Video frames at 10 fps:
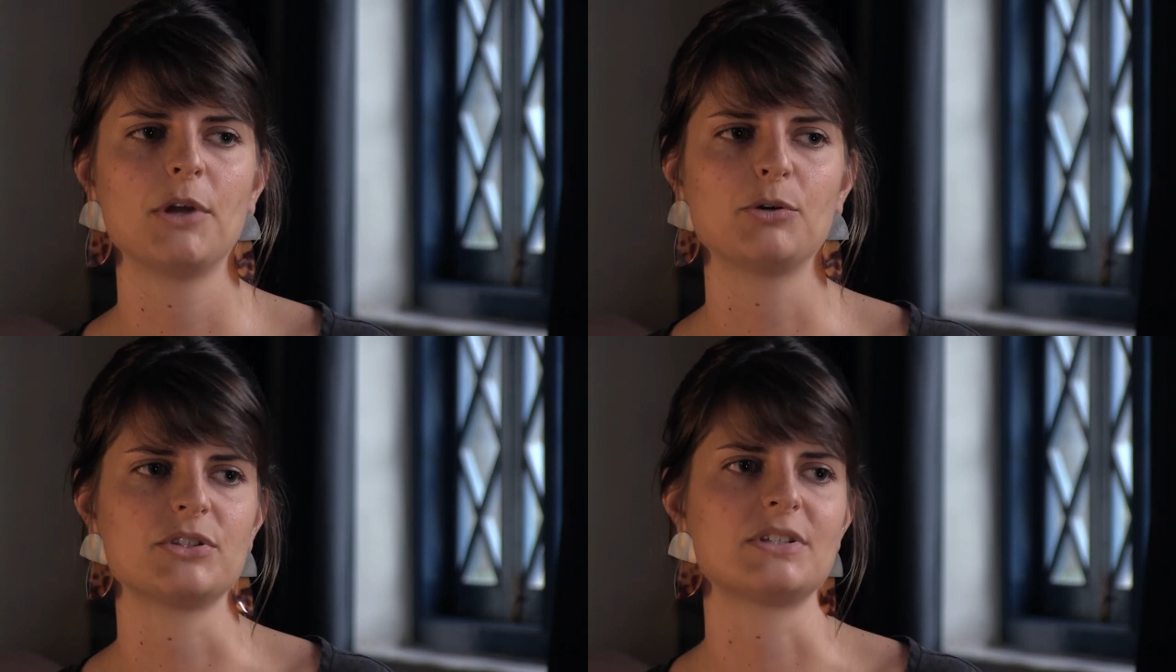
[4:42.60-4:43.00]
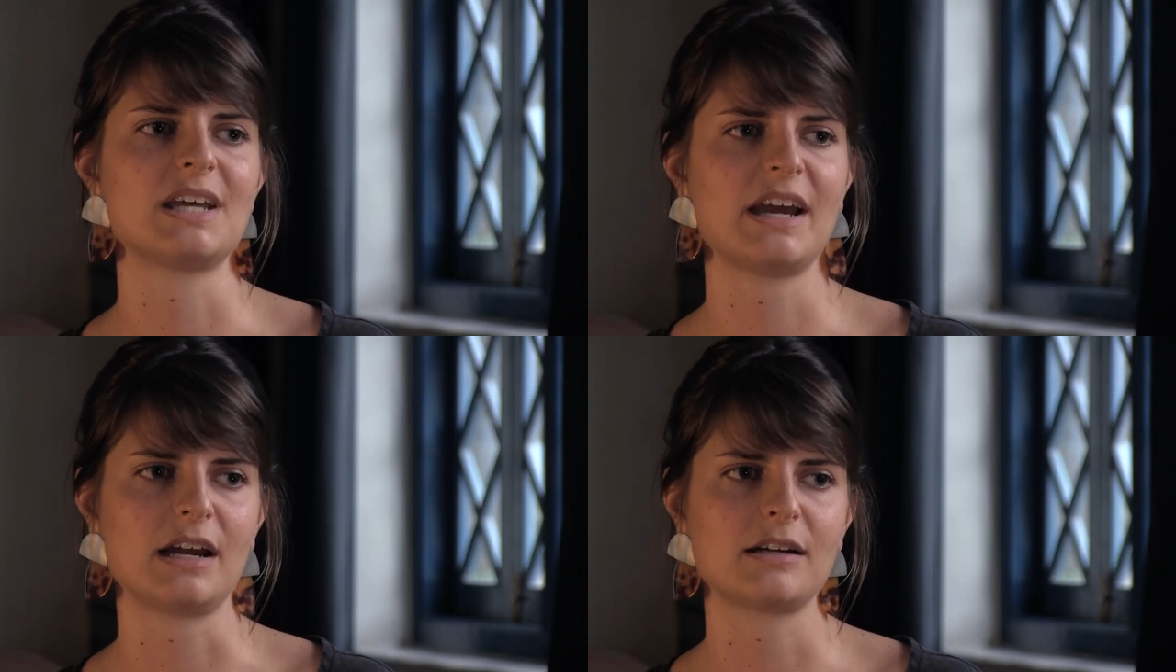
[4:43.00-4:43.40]
He was
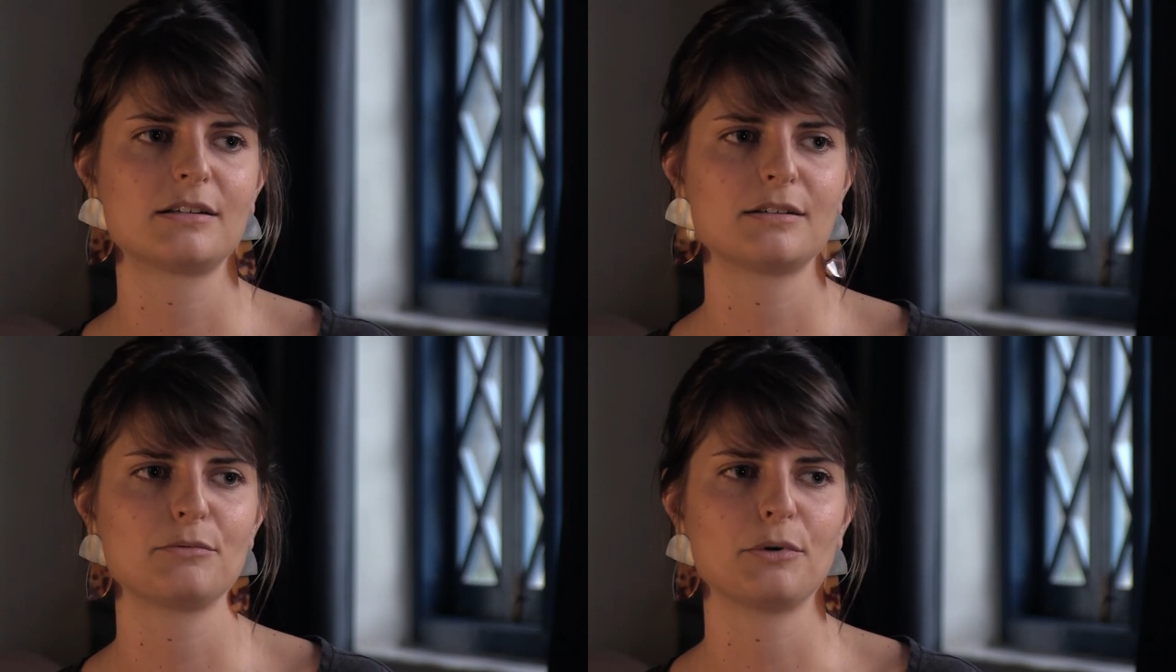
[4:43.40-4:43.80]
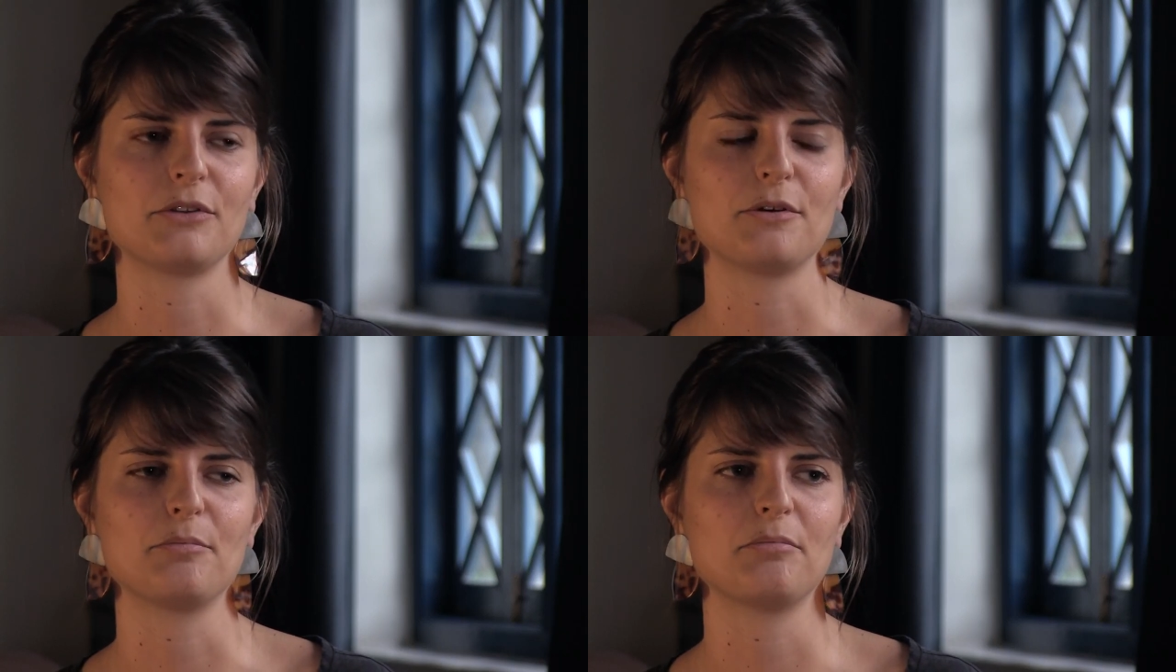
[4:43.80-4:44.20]
attacked
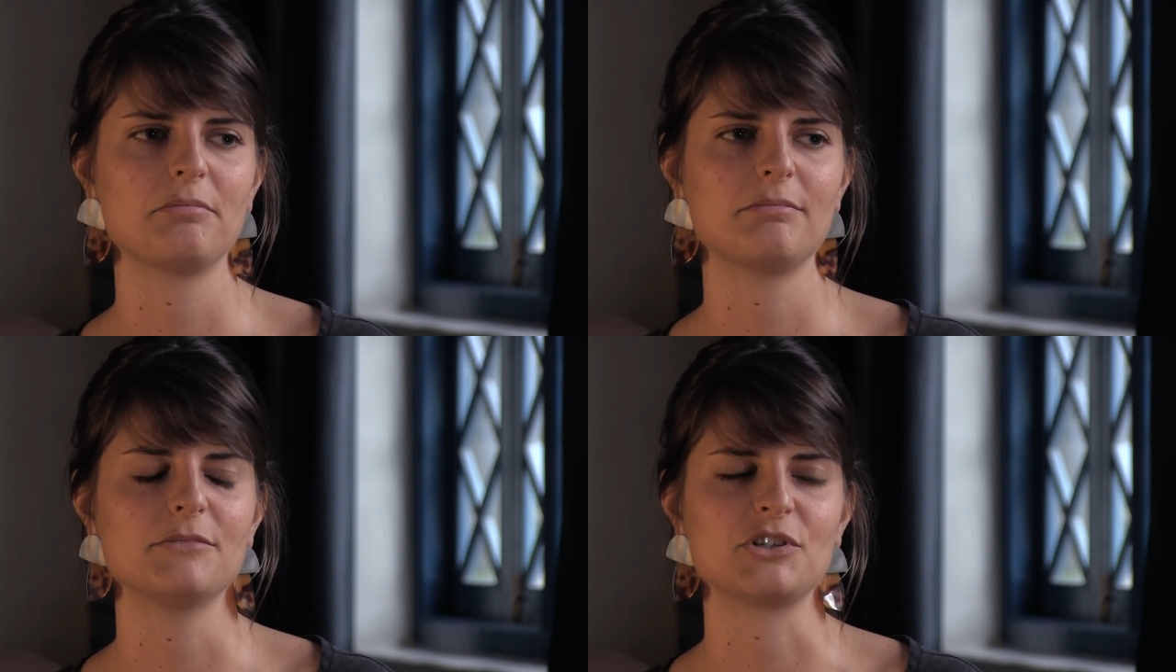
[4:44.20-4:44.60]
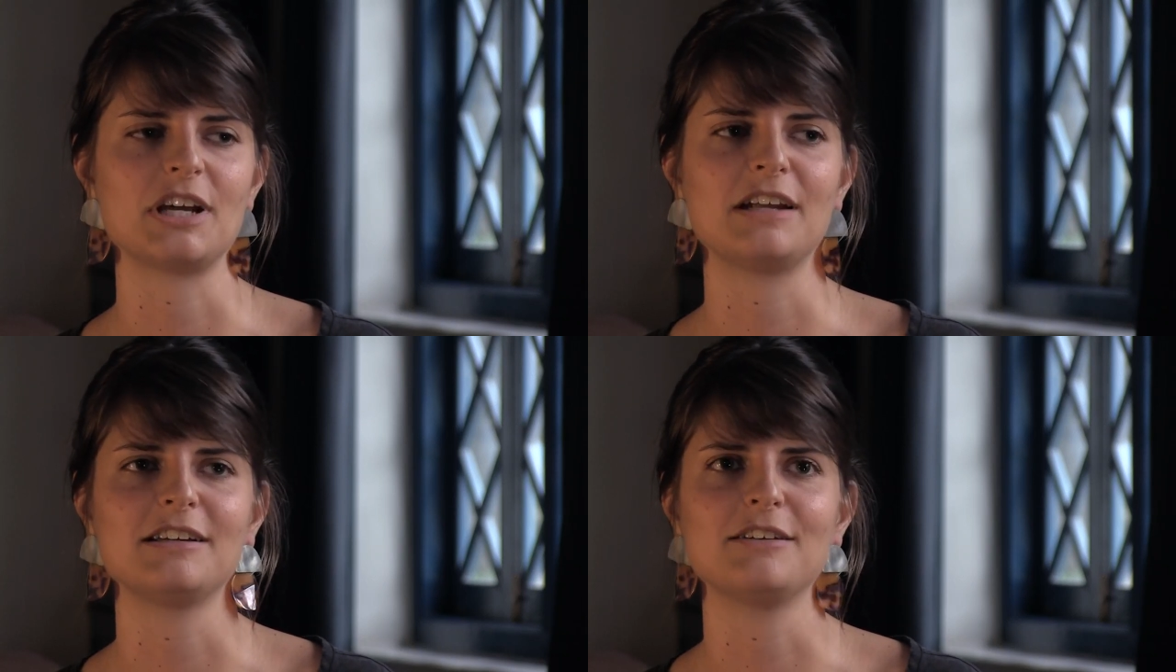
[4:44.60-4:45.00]
with a
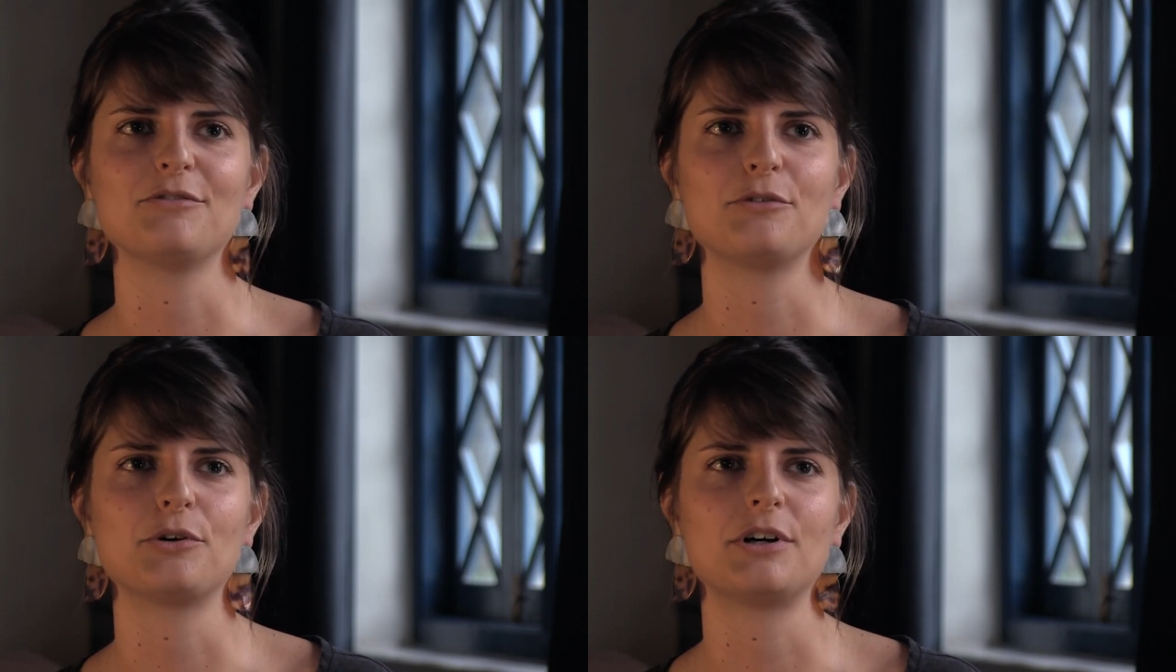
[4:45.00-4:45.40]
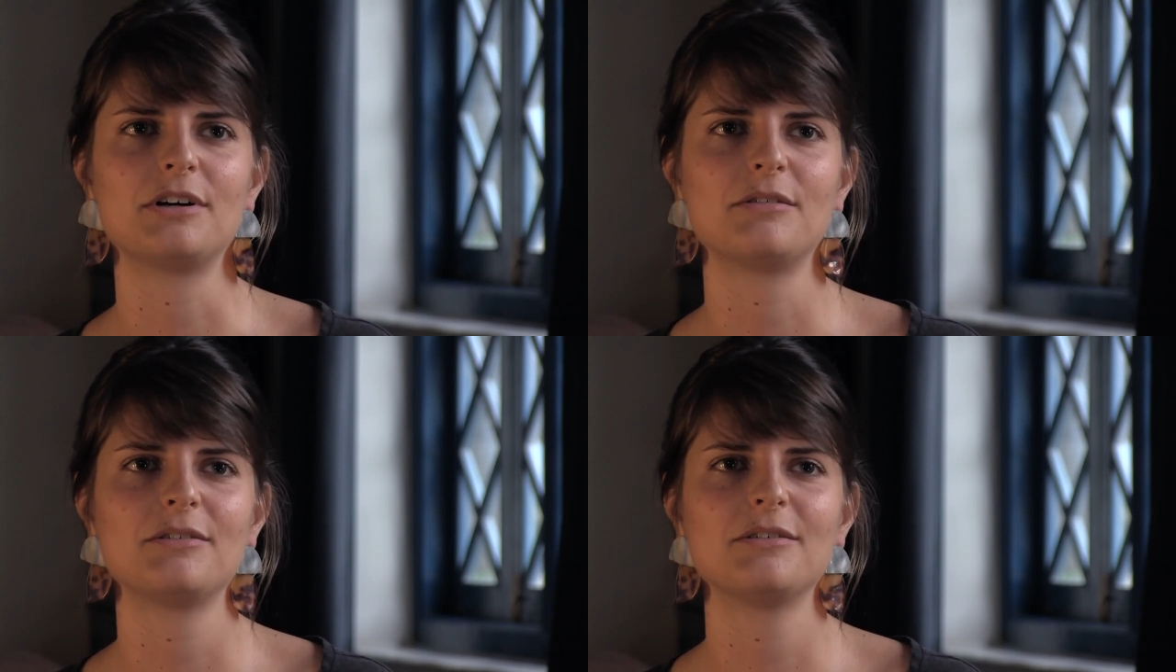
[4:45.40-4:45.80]
machete
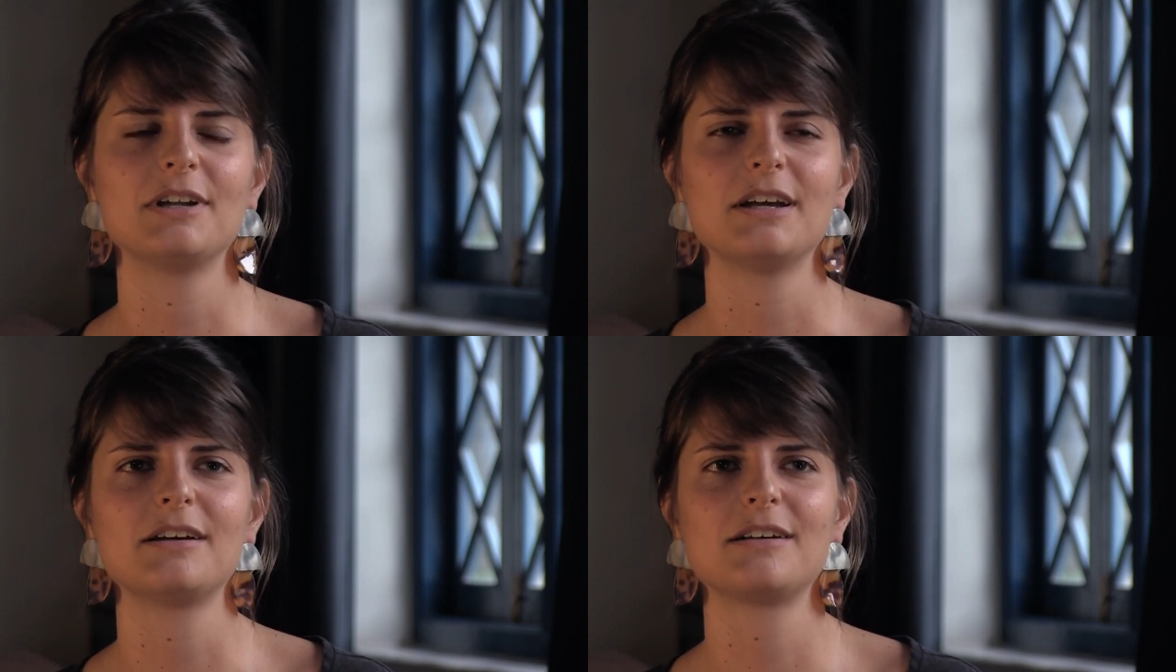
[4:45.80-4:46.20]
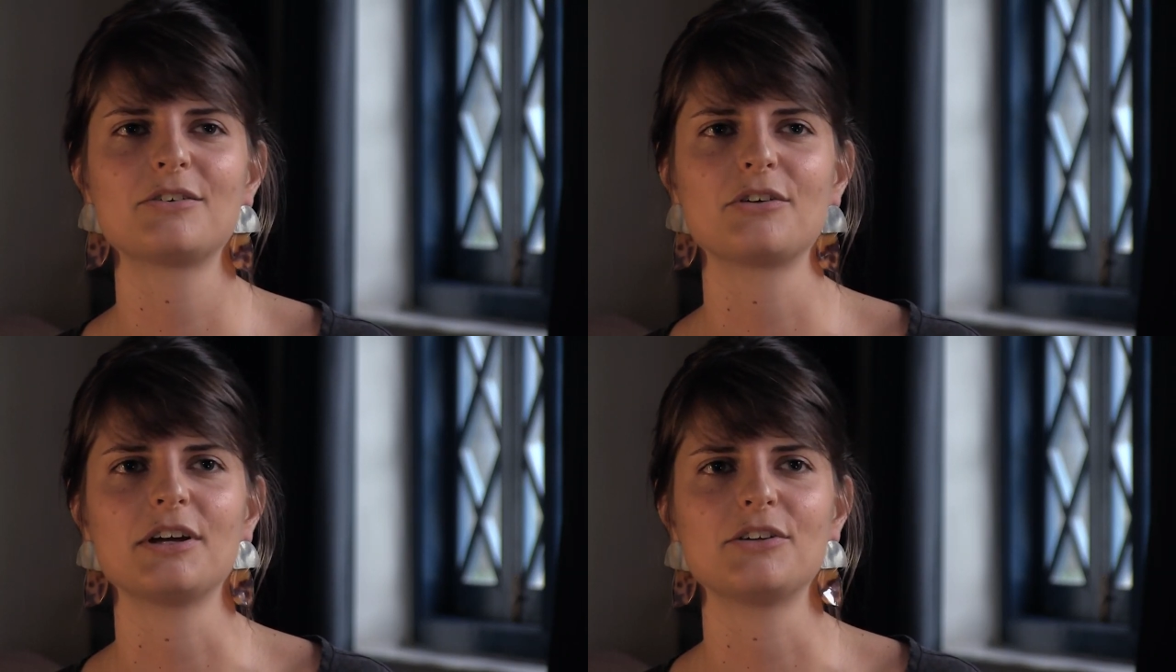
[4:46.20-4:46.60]
for like
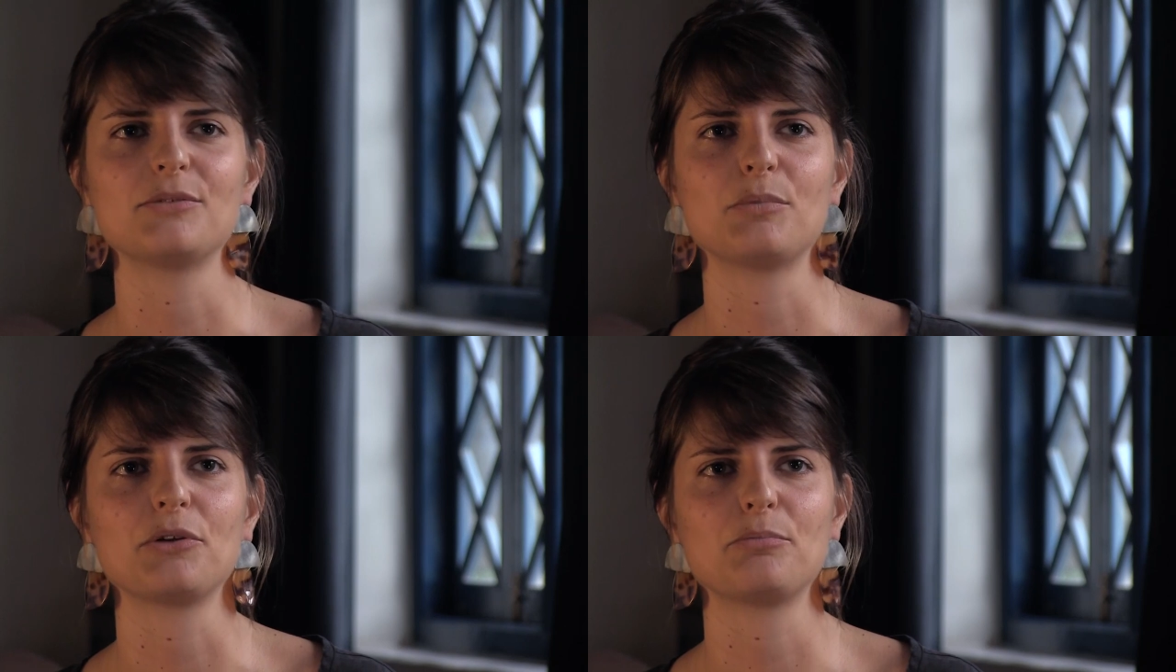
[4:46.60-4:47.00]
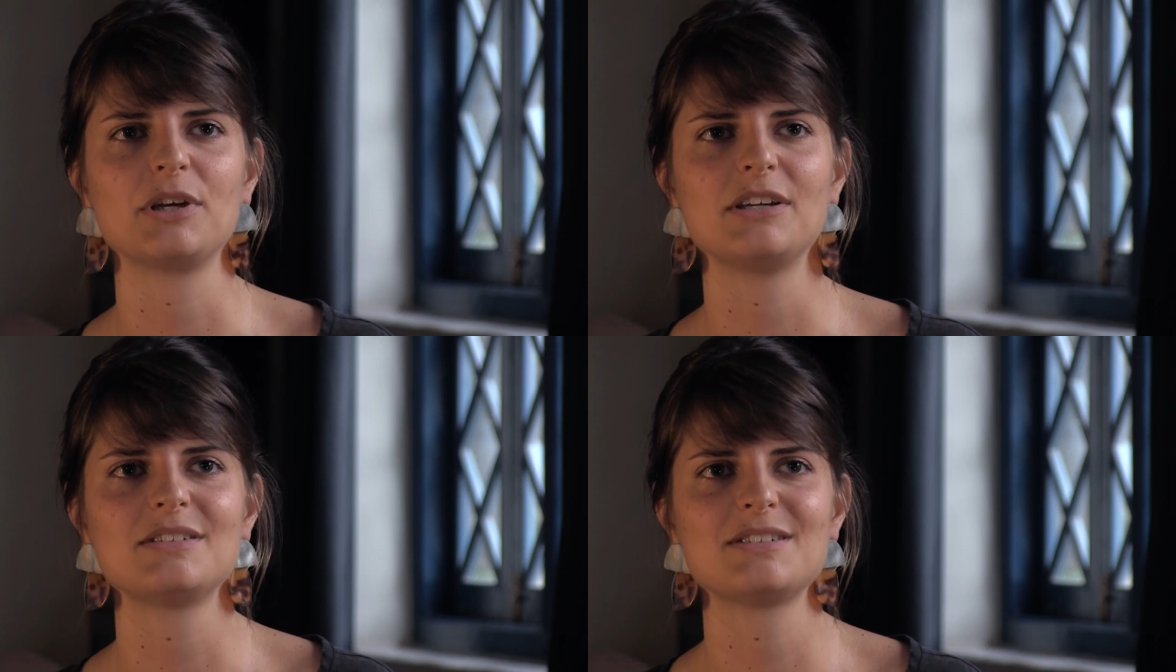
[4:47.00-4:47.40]
trying to build
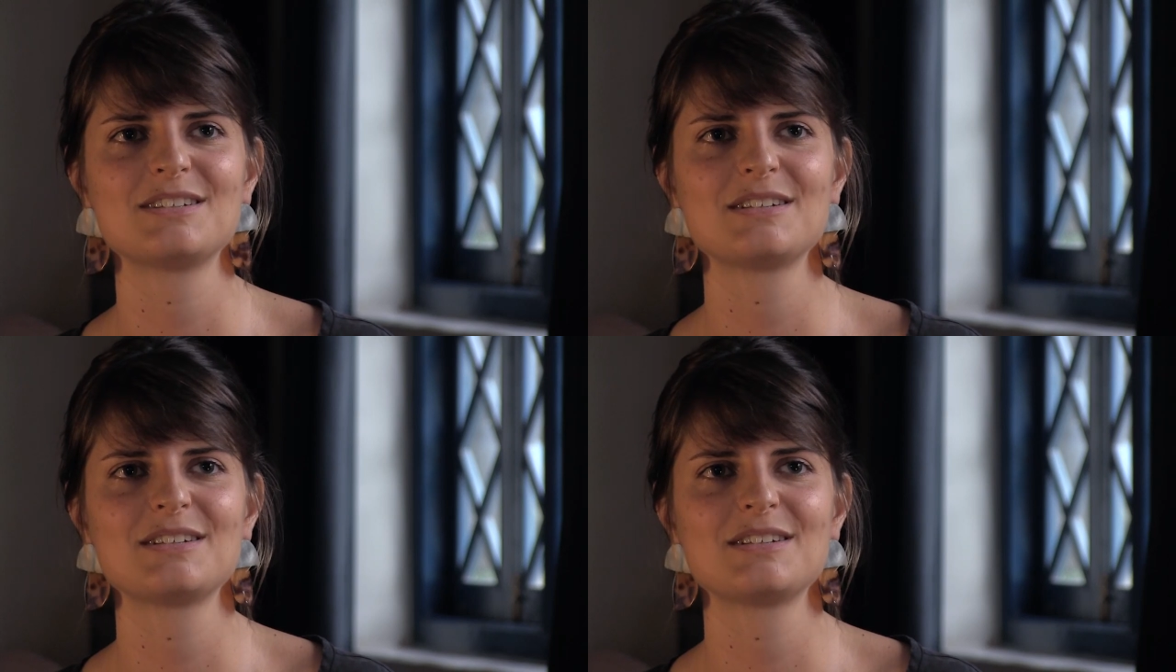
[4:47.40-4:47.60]
peace.